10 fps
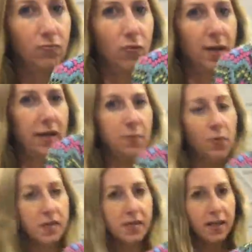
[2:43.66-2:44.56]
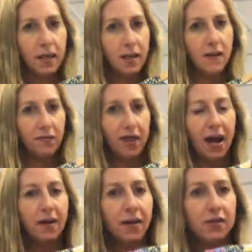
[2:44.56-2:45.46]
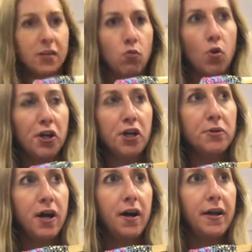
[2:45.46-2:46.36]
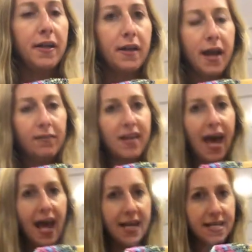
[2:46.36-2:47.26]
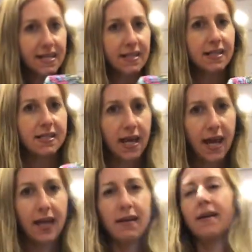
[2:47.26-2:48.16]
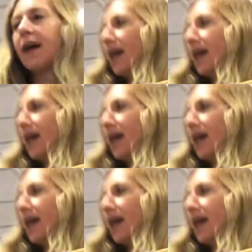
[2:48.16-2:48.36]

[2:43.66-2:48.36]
really pretty. I love that. So 109, and I have an 8, a 10,